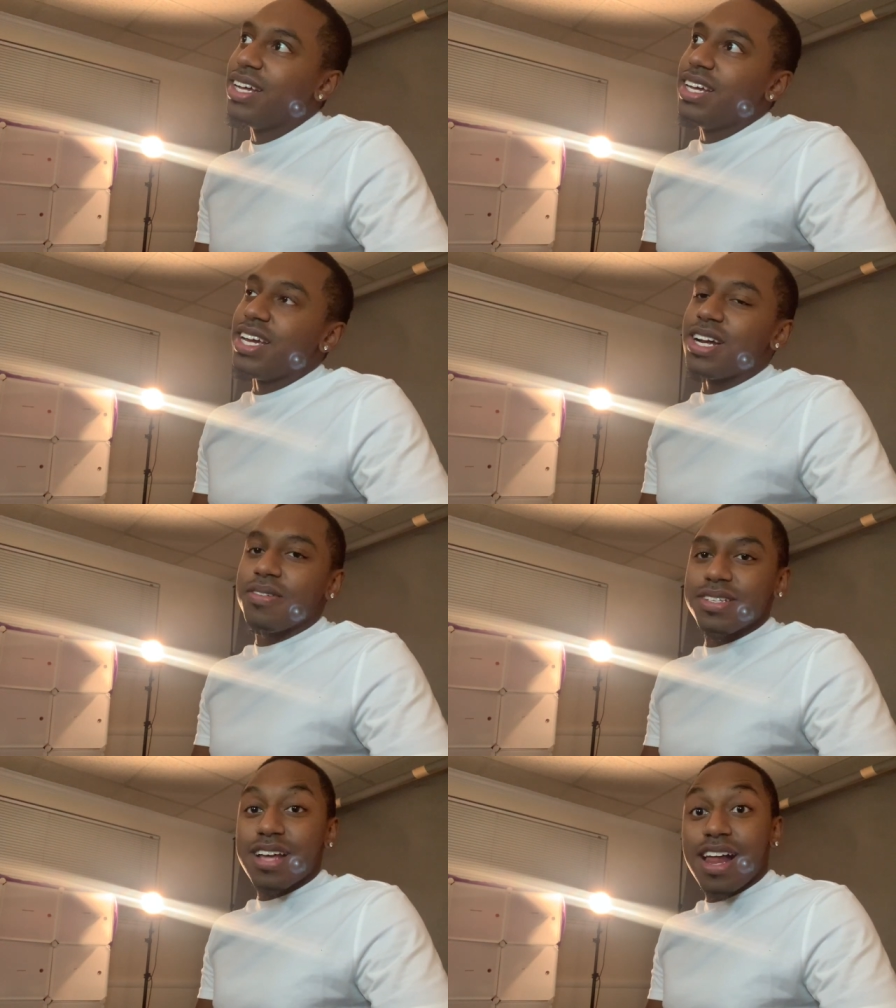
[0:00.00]
you know, a
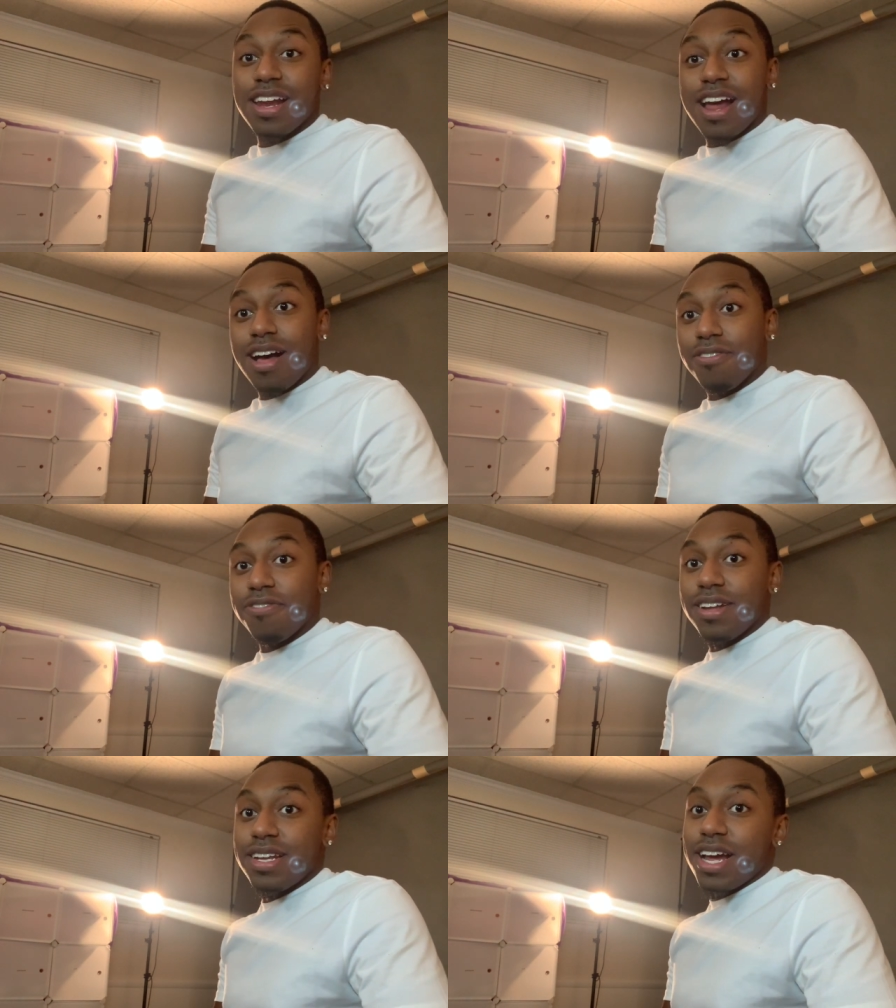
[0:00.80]
solid
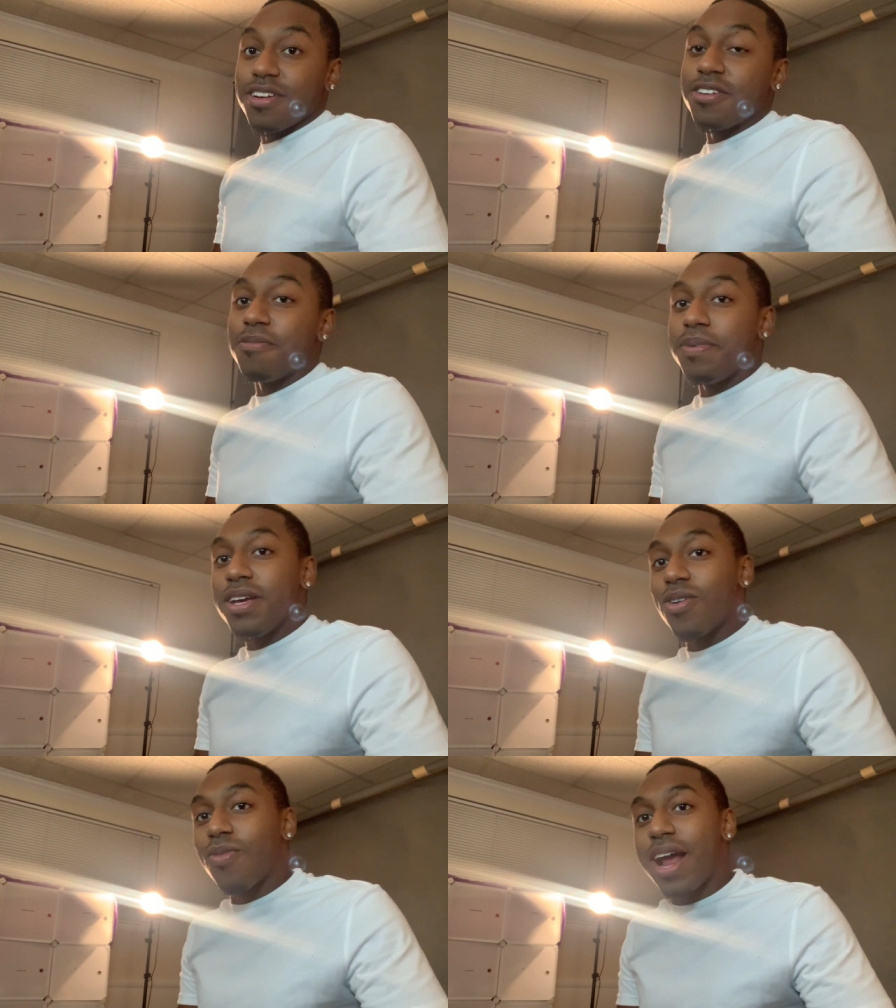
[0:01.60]
outfit that could be
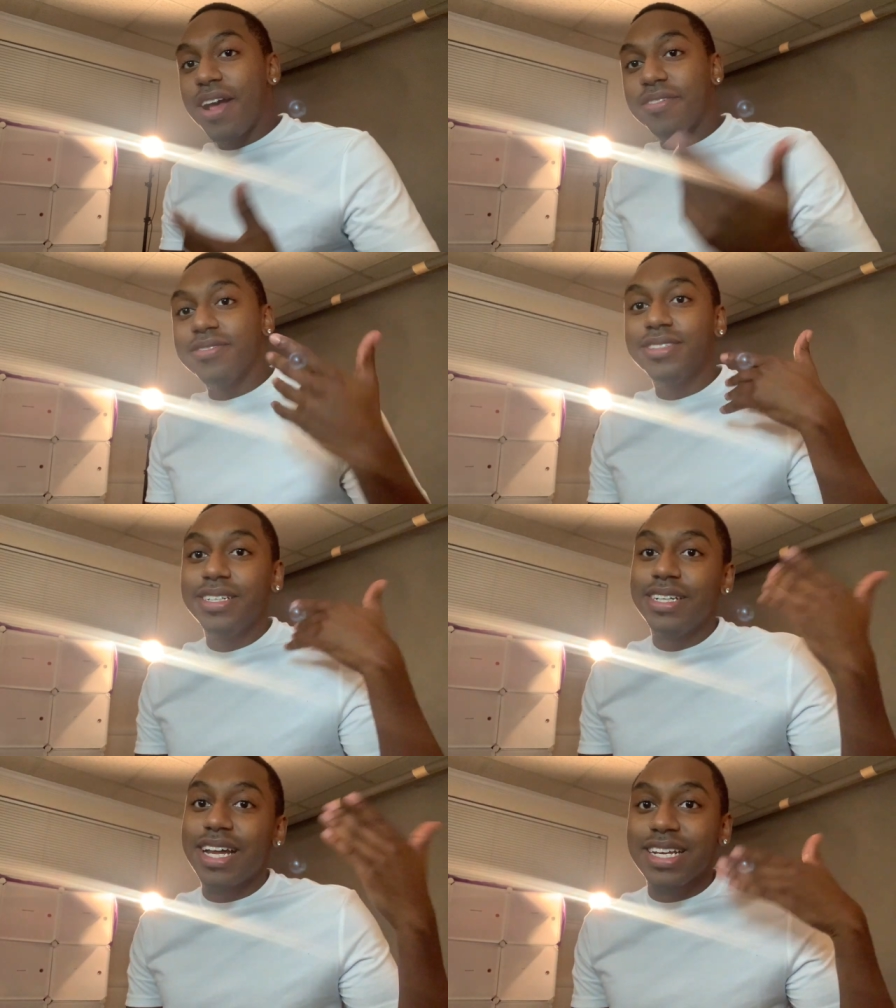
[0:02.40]
around
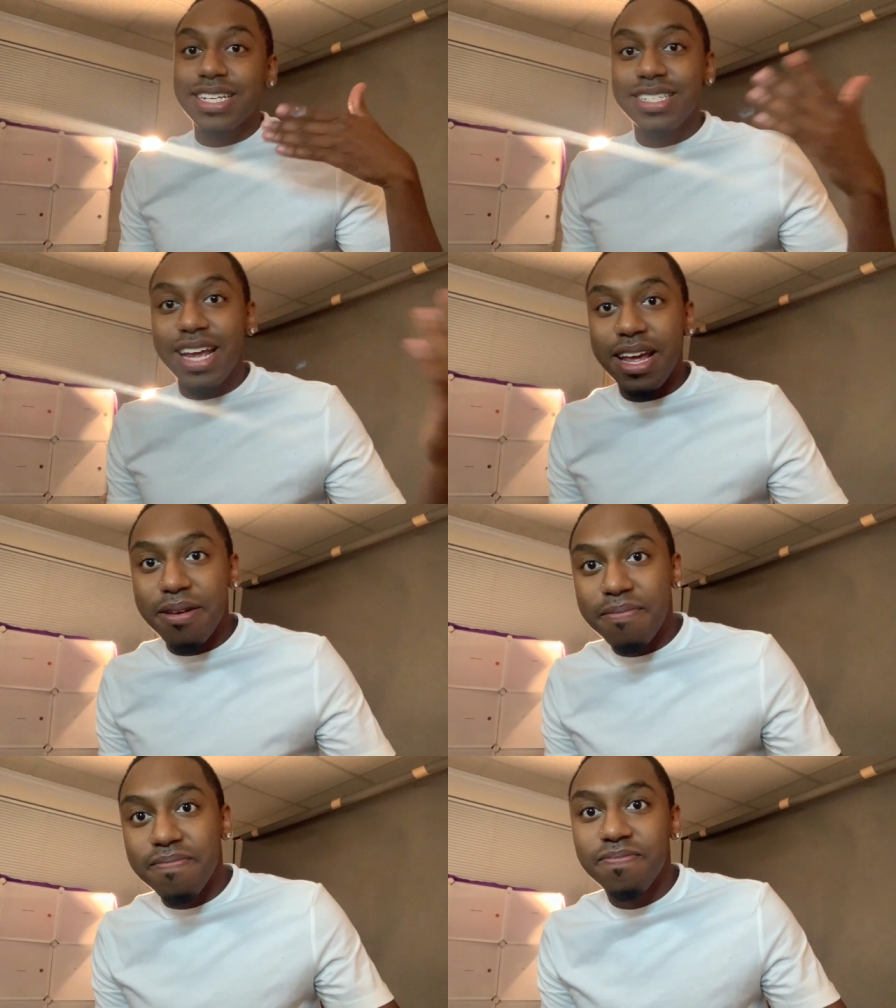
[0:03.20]
like the
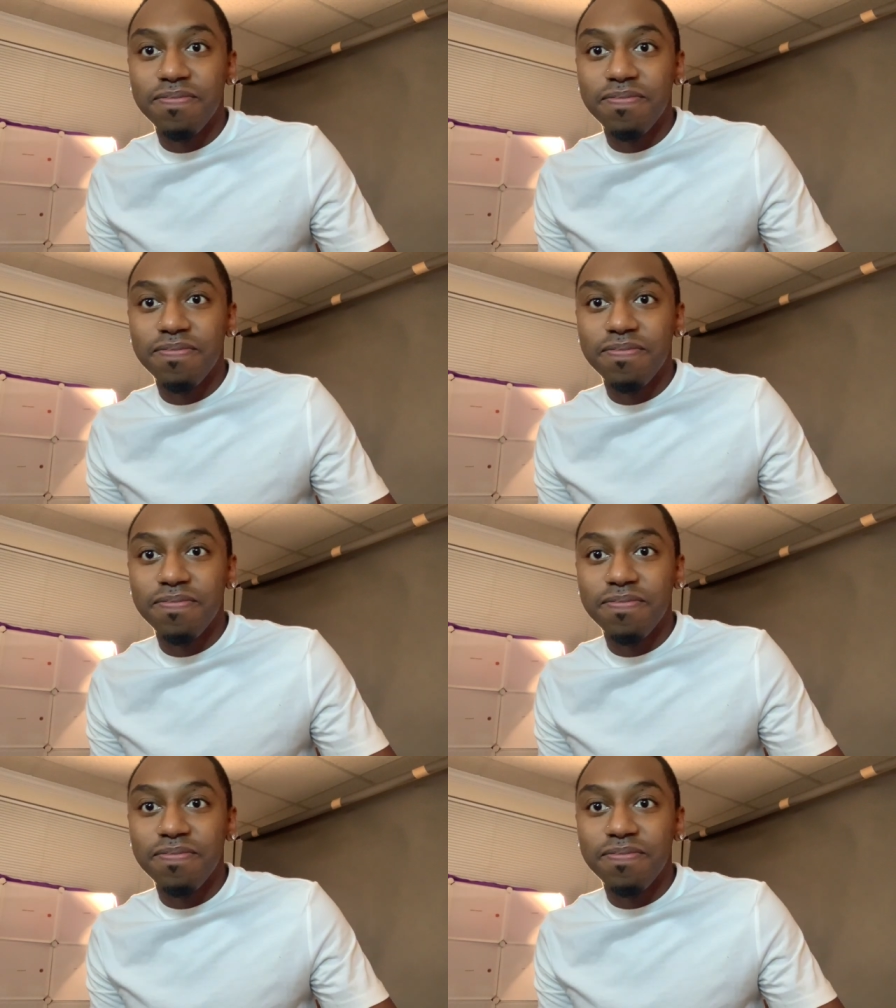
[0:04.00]
same,